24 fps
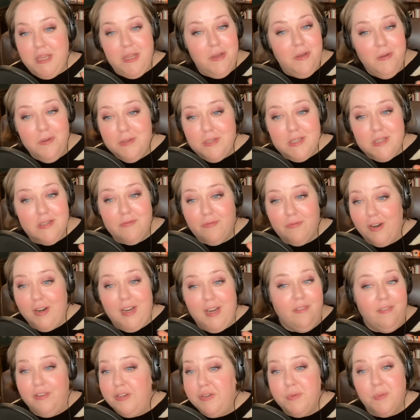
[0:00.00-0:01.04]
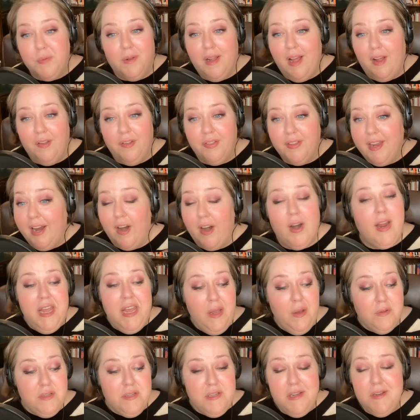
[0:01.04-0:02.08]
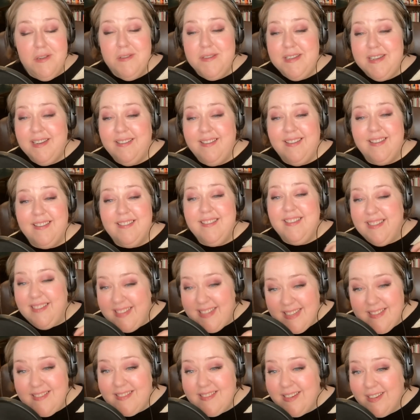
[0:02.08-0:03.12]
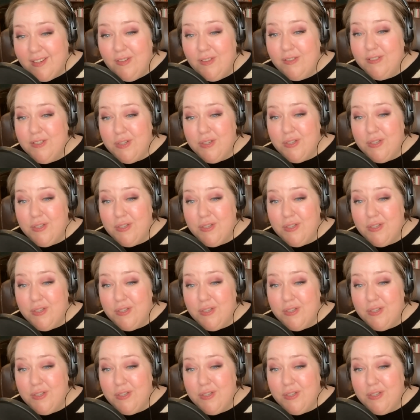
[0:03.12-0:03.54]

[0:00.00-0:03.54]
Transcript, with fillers: use for individual health care. It was used as a statistical